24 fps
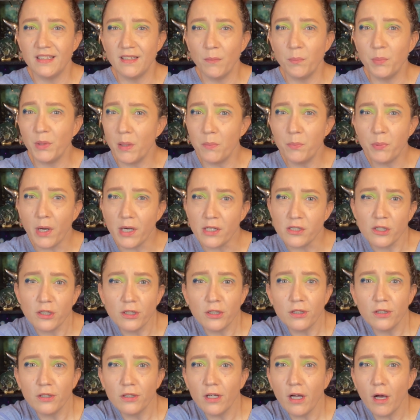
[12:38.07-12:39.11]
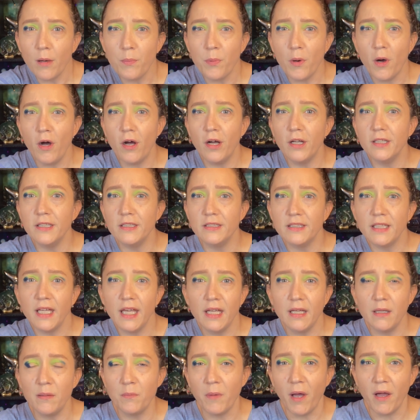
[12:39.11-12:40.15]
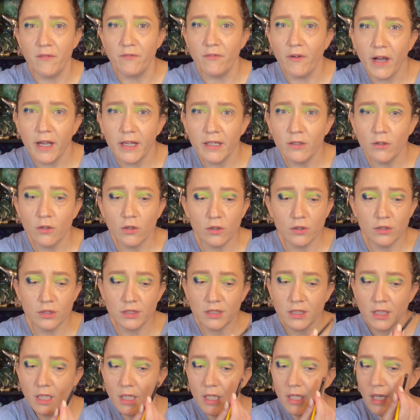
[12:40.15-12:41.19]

blood pressure cup on and taking my vitals.